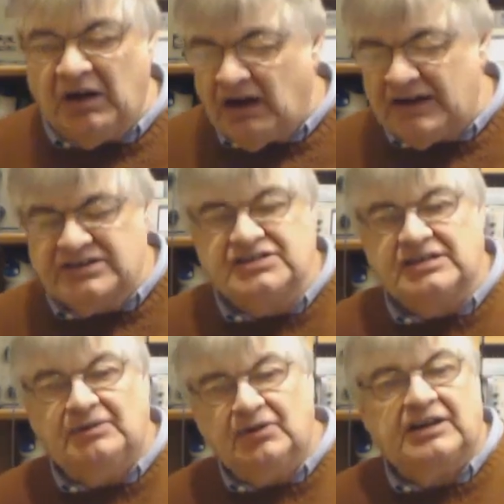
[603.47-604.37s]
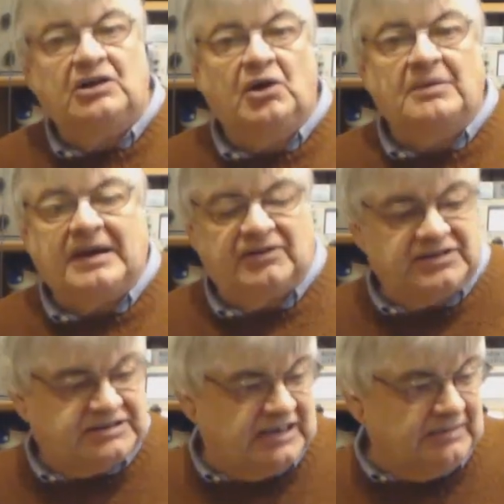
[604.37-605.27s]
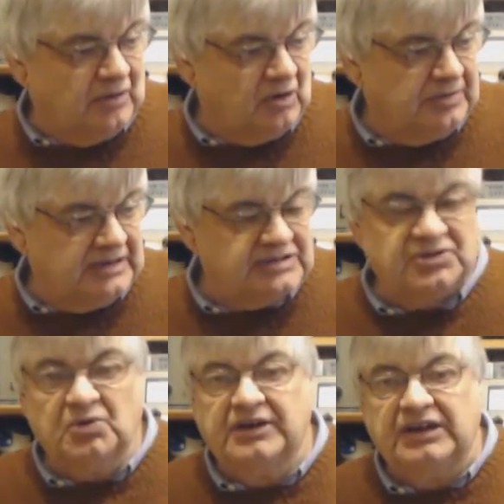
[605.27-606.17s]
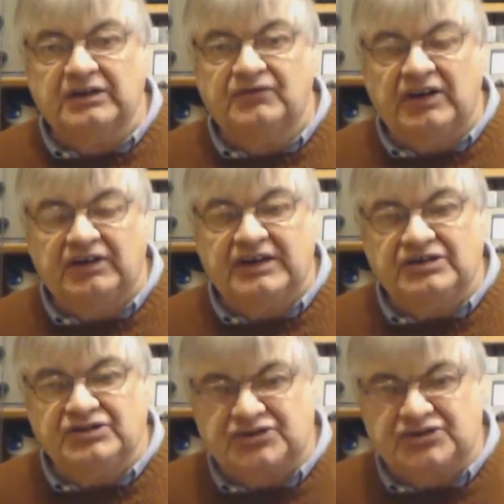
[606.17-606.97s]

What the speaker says: know. I'm not going to go on about this anymore, but it's all getting very